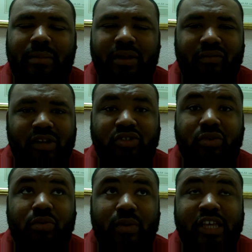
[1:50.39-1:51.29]
I mean
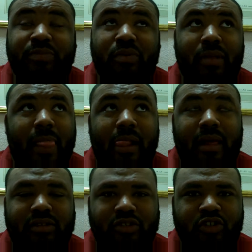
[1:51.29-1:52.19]
Russell Westbrook.
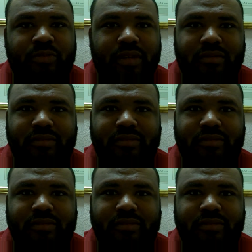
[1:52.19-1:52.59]
Ugh, excuse me,